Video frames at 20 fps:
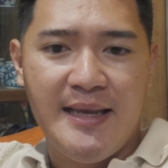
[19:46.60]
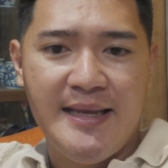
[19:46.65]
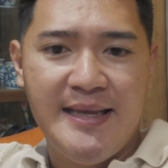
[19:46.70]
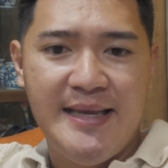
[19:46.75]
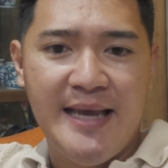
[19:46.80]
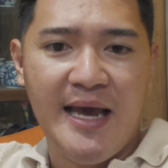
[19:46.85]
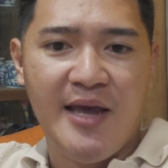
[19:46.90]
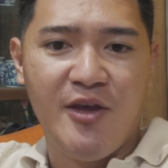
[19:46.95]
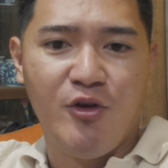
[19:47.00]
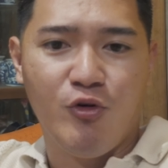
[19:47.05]

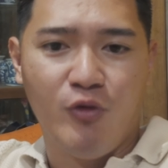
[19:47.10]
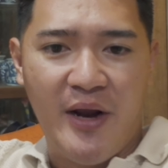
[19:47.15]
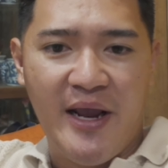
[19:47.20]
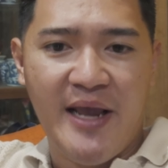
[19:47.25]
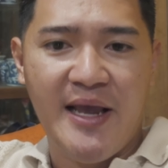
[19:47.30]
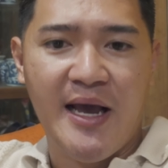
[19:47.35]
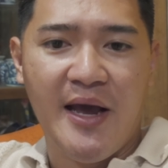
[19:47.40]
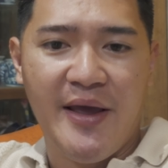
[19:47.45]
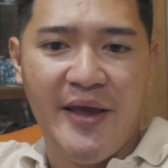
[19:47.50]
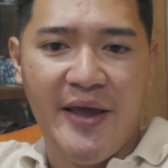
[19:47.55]
get your
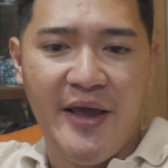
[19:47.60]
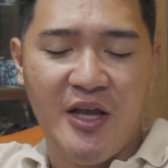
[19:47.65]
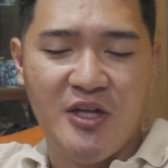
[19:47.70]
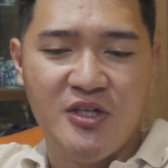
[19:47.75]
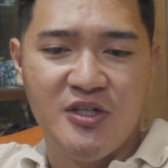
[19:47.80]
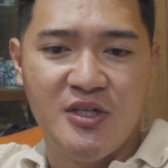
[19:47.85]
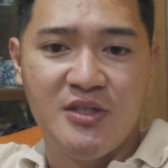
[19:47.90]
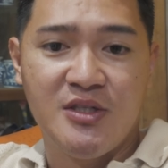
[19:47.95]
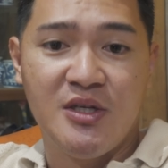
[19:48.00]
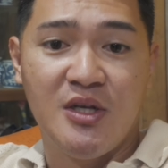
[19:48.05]
AI
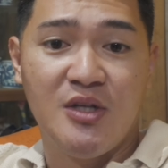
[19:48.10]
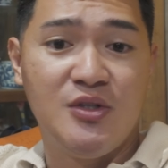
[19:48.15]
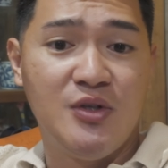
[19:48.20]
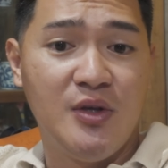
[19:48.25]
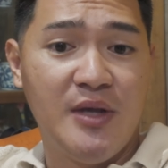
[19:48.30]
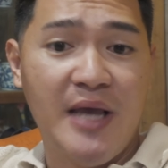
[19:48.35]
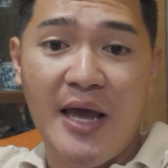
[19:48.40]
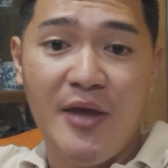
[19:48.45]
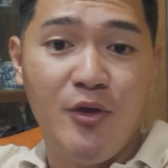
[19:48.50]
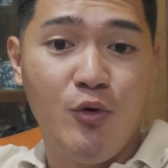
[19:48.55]
agent to
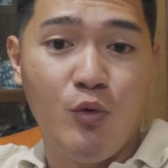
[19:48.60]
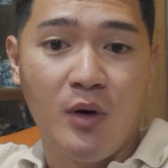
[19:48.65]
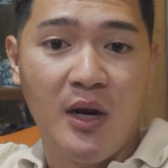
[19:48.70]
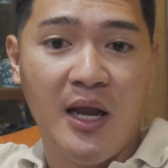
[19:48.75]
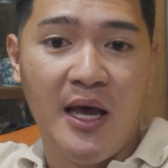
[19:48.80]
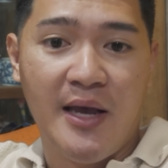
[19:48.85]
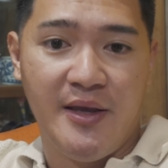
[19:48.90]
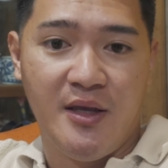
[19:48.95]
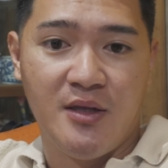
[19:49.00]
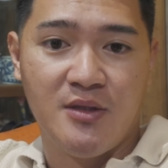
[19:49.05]
get you
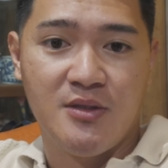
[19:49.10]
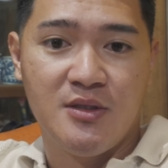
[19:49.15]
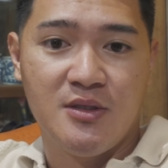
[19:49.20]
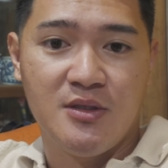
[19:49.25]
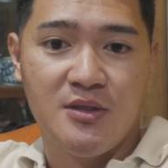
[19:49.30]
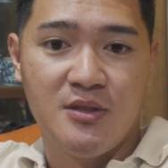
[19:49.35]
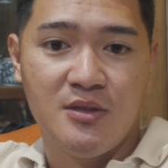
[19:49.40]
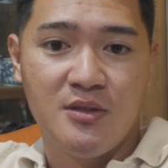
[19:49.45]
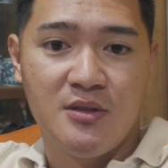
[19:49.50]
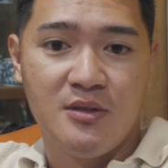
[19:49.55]

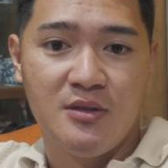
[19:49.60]
clients,